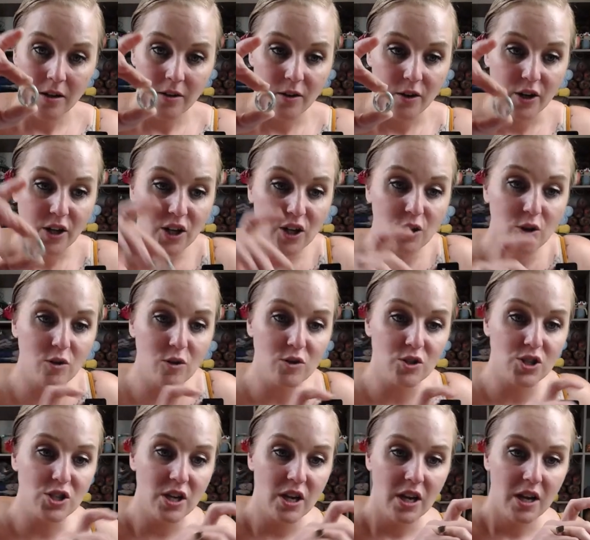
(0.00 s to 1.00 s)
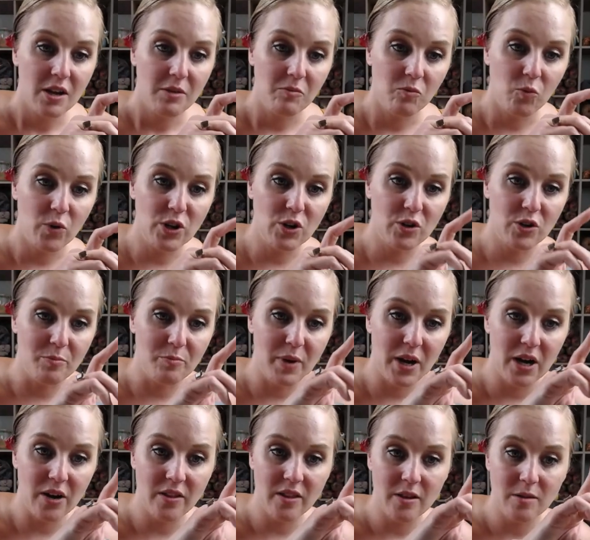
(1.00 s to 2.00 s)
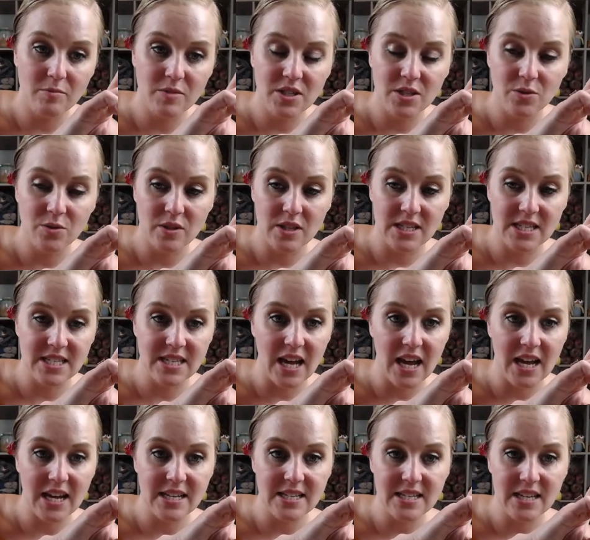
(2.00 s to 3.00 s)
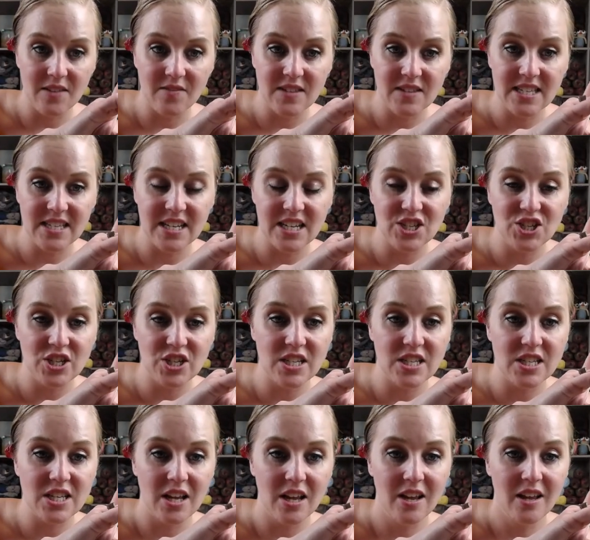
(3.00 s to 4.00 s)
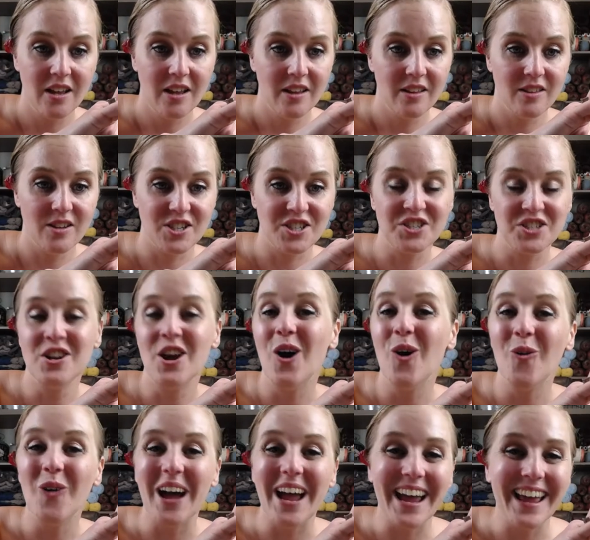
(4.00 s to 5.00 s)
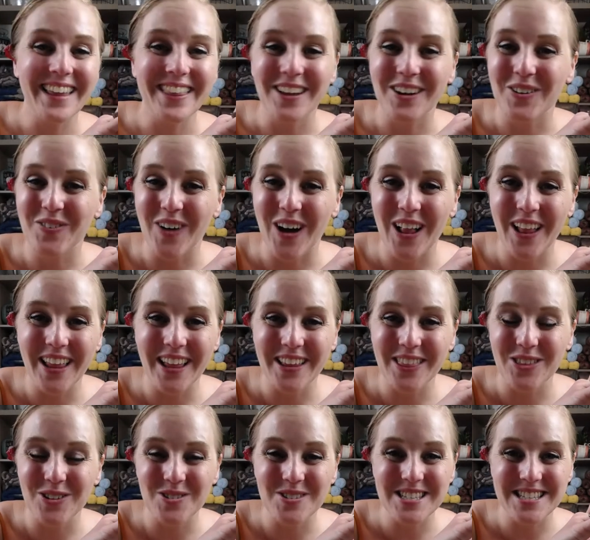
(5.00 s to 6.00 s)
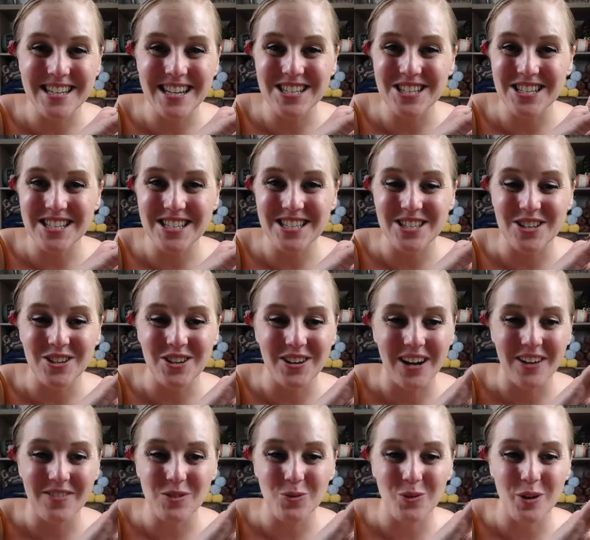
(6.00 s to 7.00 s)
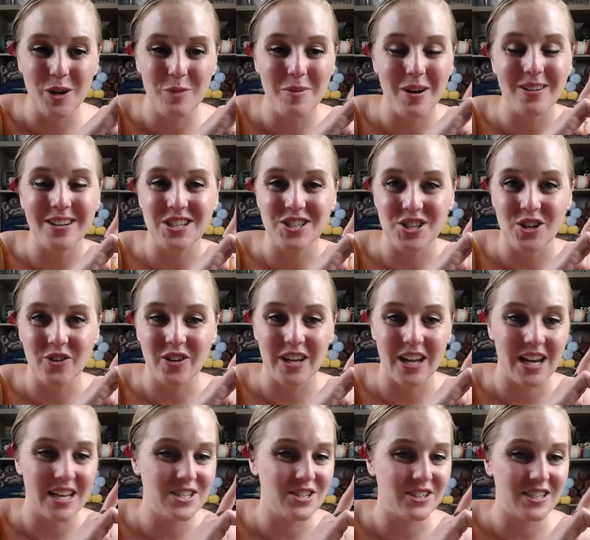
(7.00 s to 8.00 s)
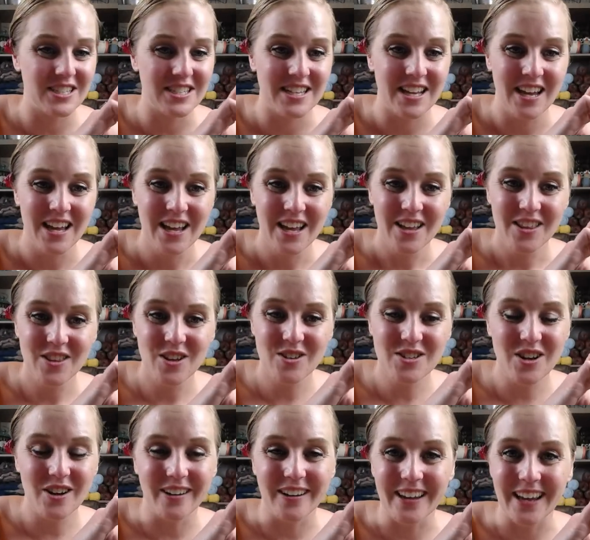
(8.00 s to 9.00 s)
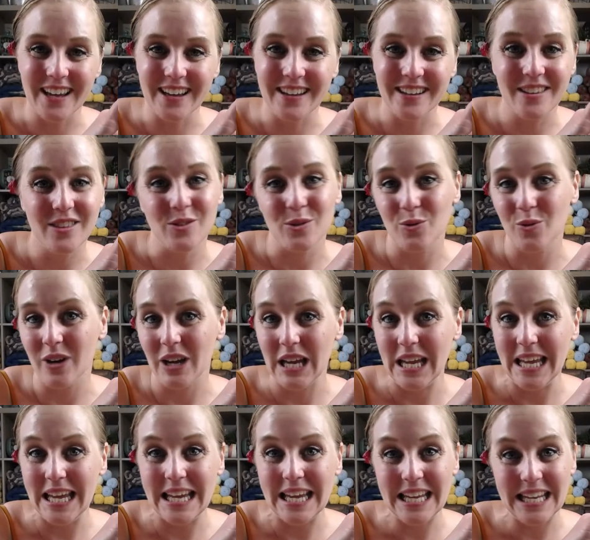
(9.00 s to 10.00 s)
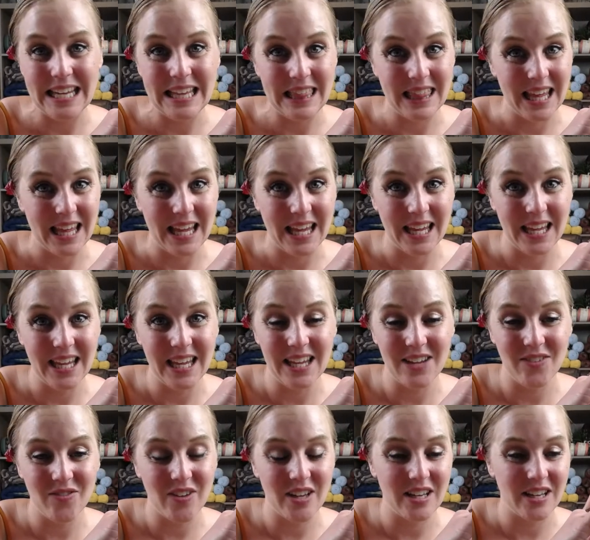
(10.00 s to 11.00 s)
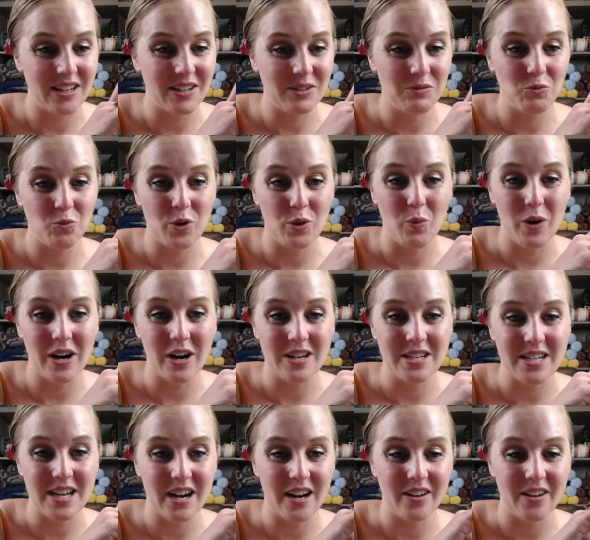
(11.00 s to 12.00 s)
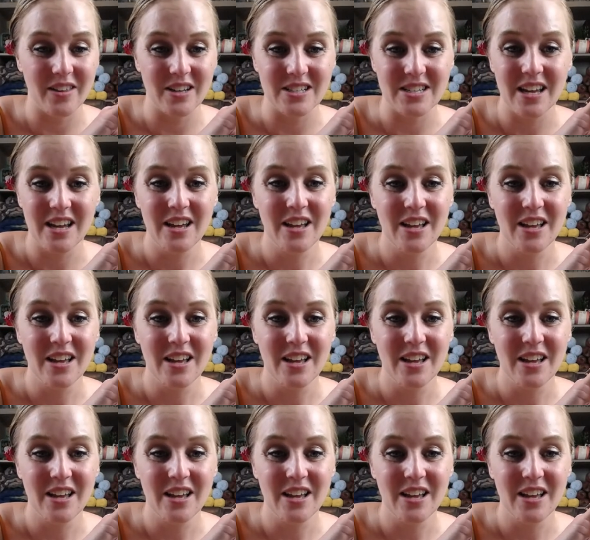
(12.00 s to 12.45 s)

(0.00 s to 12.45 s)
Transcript: They're huge. When you compare them to the size of the stitches, there's no way they're falling through stitches. So you don't have to worry about any choking hazard because those aren't getting through anything, even with wear and tear. There's,